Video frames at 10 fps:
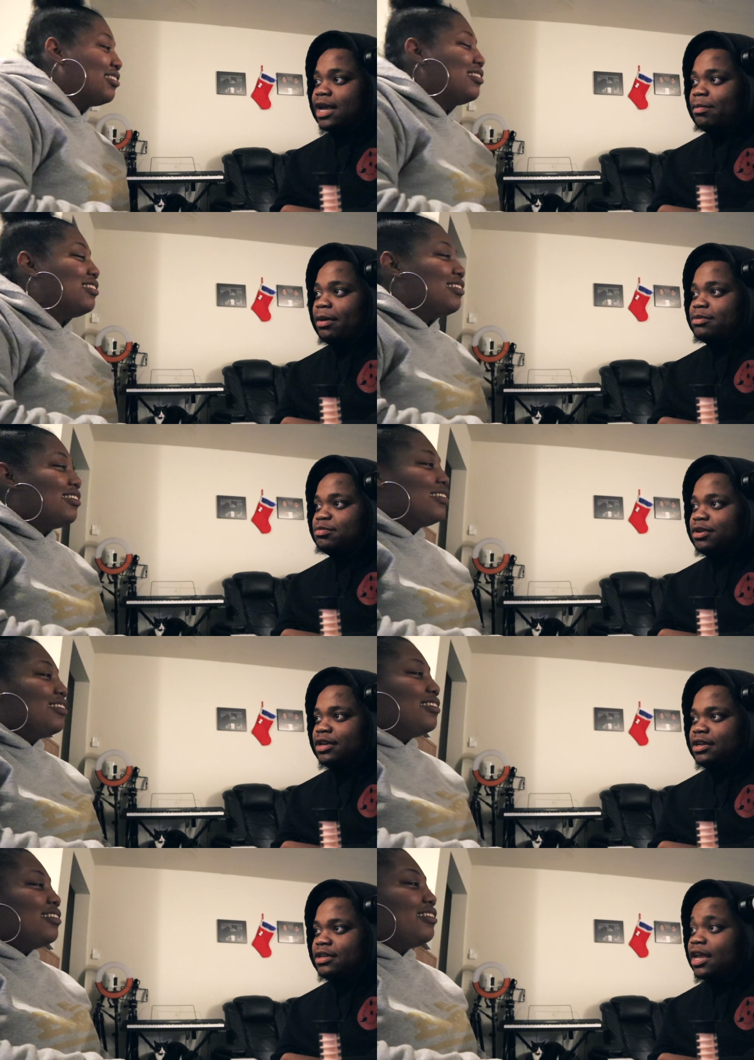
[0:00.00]
Speaker 1: got pepper
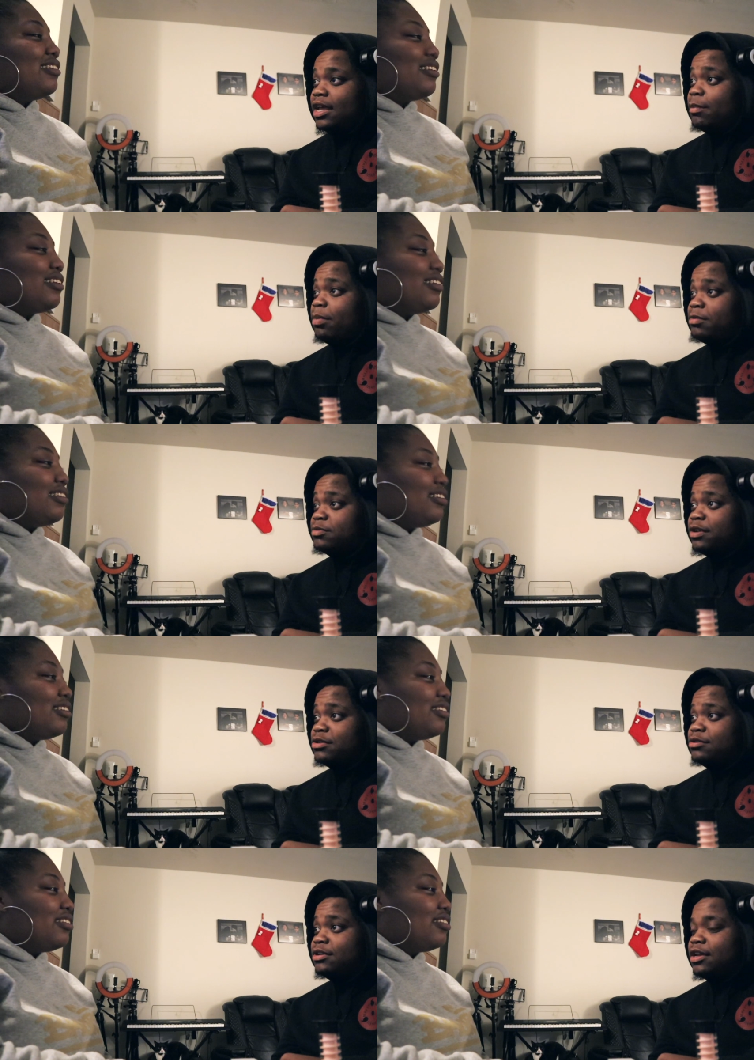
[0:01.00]
sprayed. Damn, they pepper sprayed
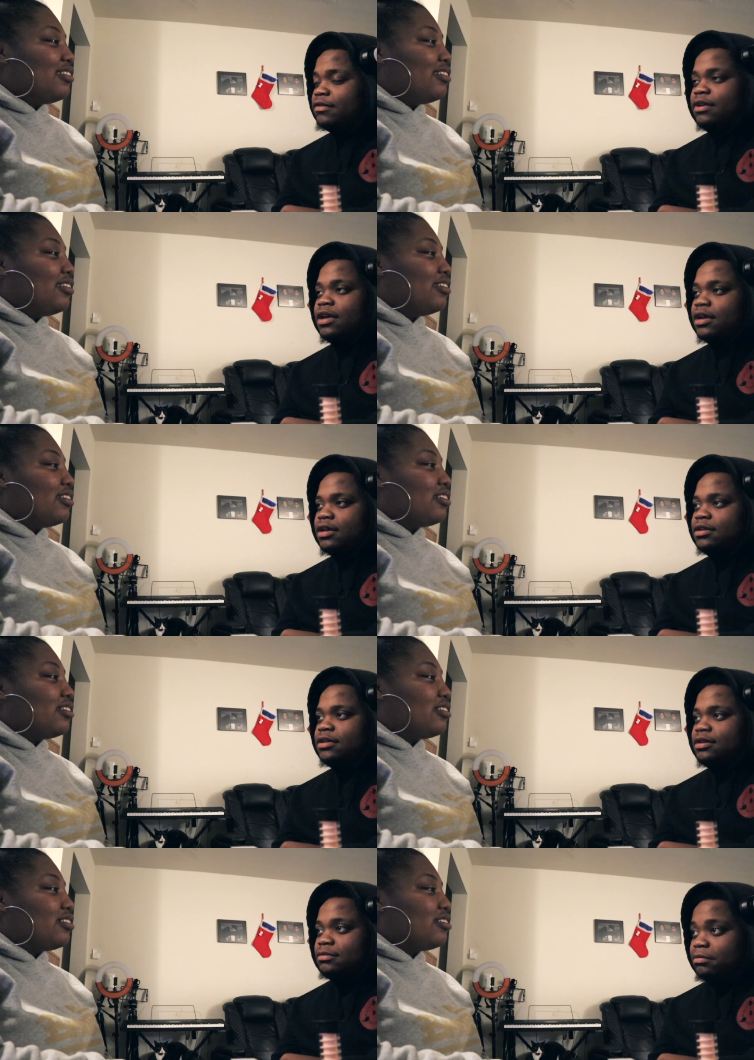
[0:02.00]
you to death? Nah.
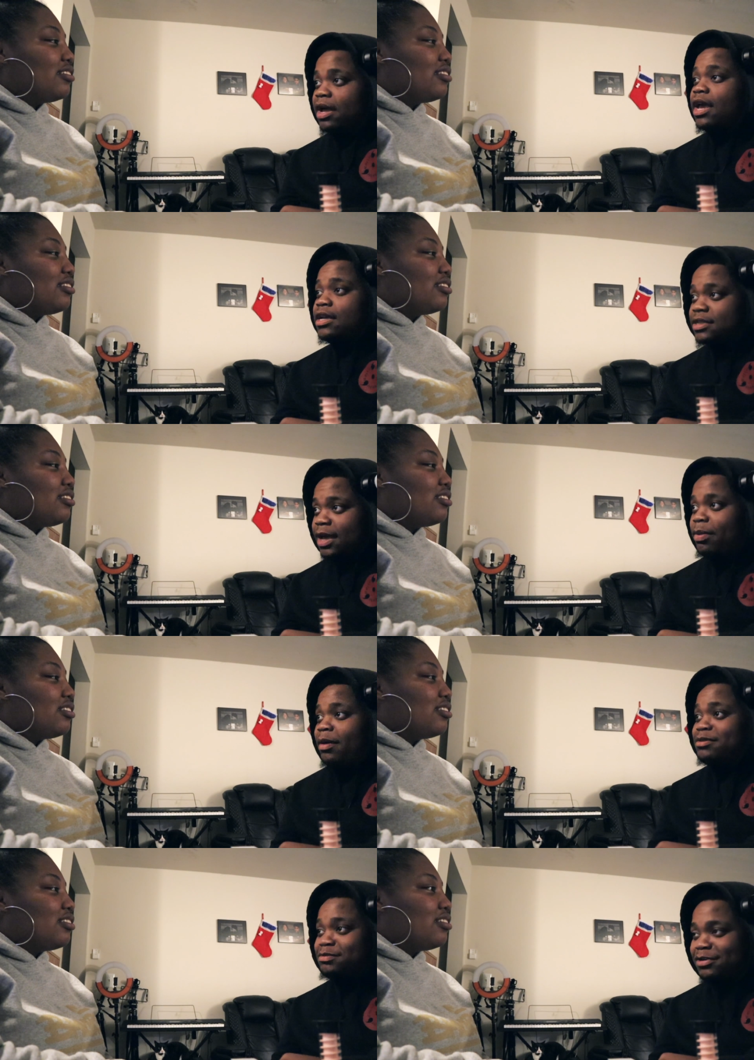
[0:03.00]
My ass got
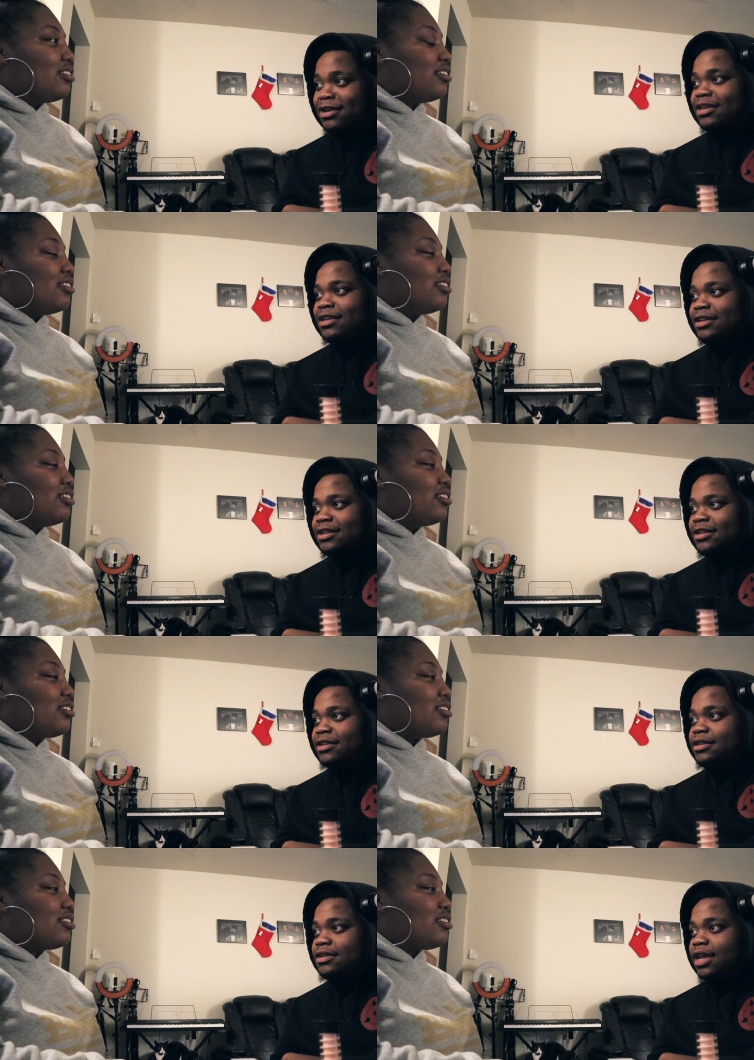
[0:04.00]
pepper sprayed.
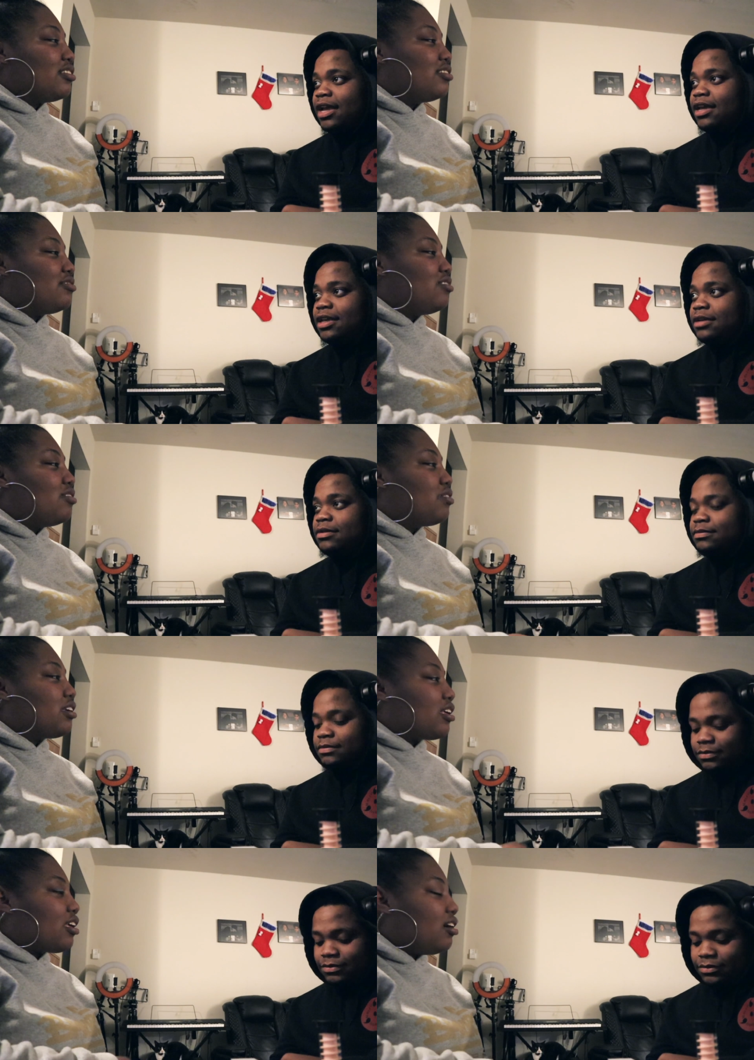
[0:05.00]
Speaker 2: Because you didn't want
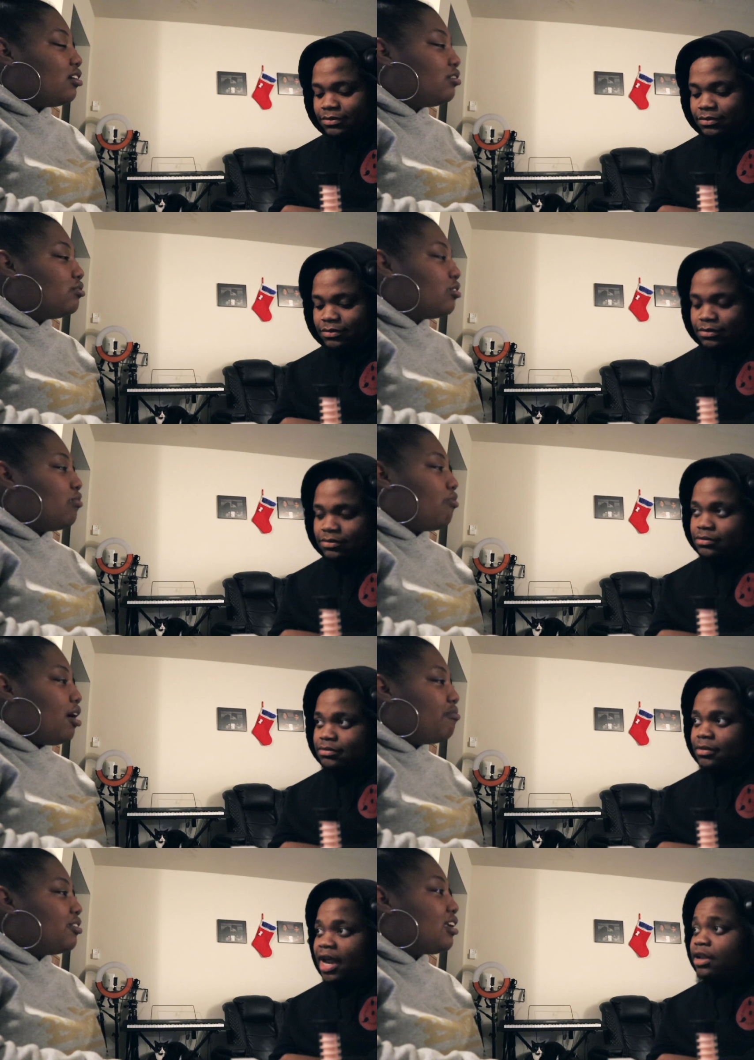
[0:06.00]
to get cut or no
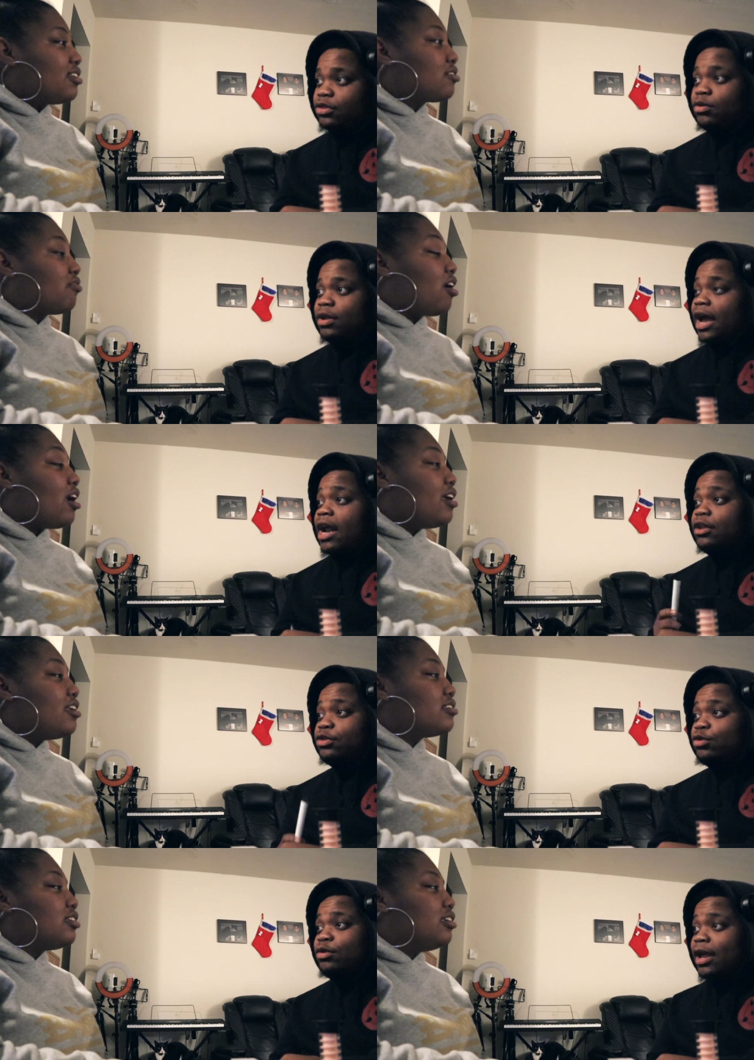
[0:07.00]
weapon. I'll That's
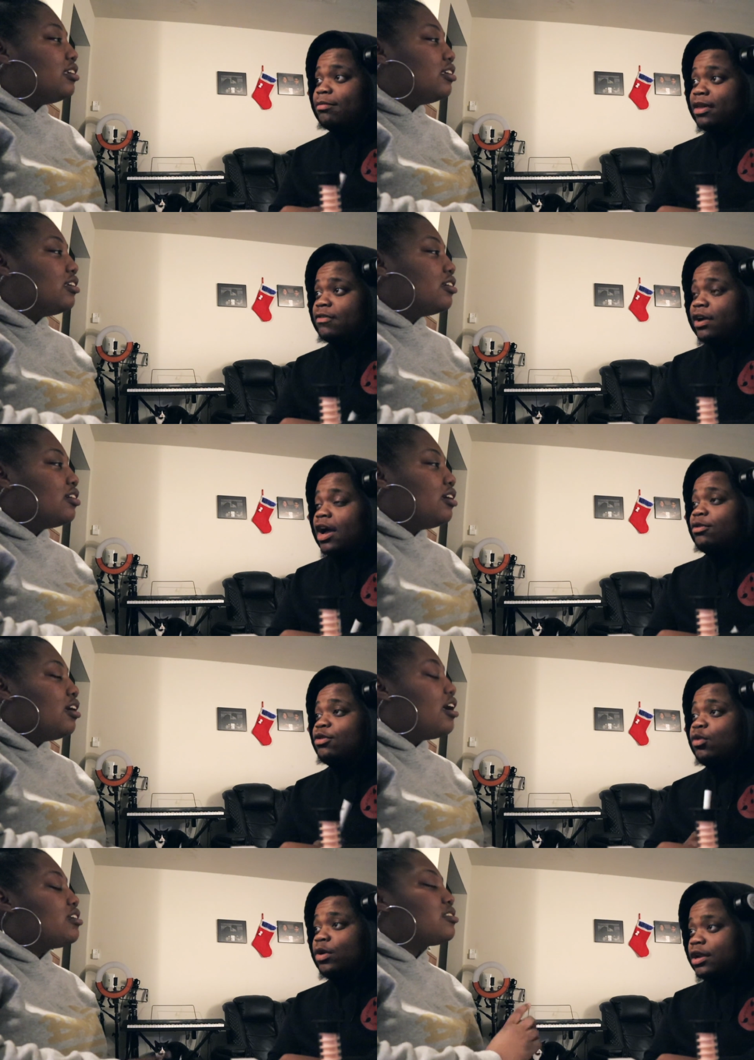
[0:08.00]
crazy. That. That
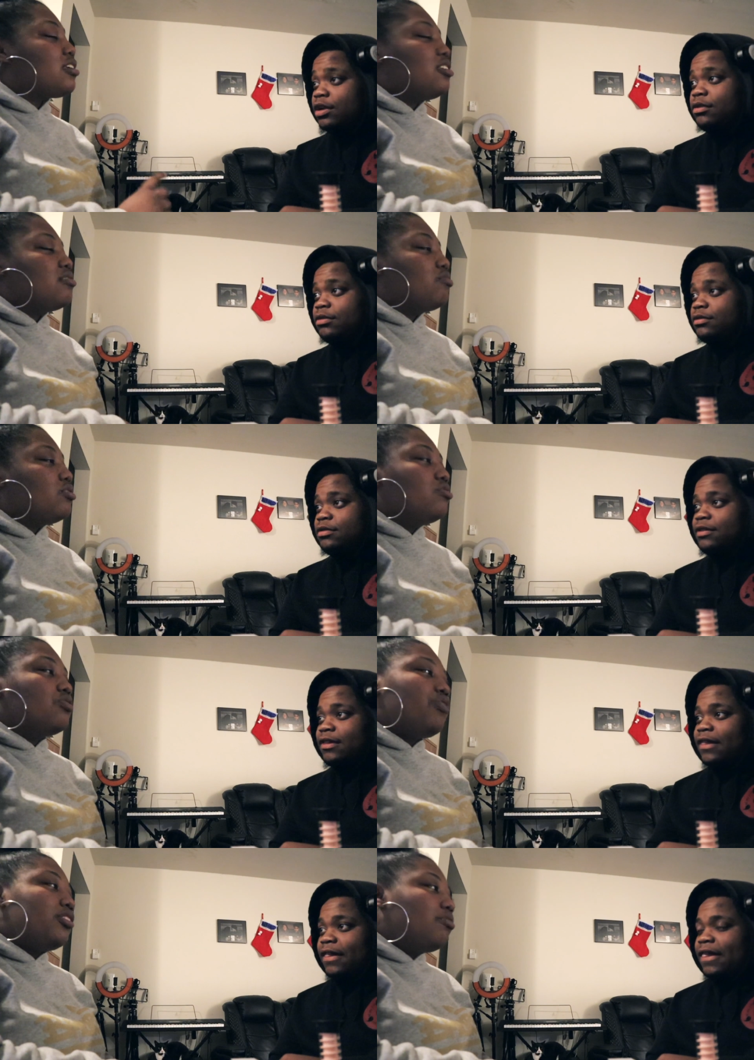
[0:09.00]
it's just at this point, you just
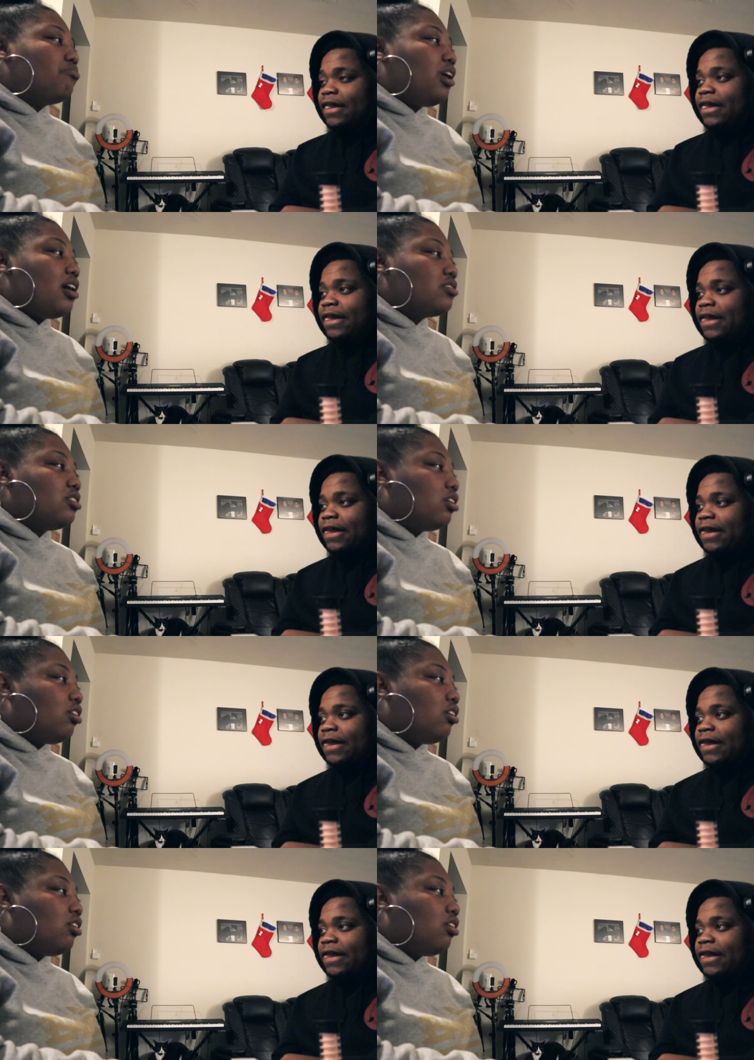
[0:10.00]
rather oblige to the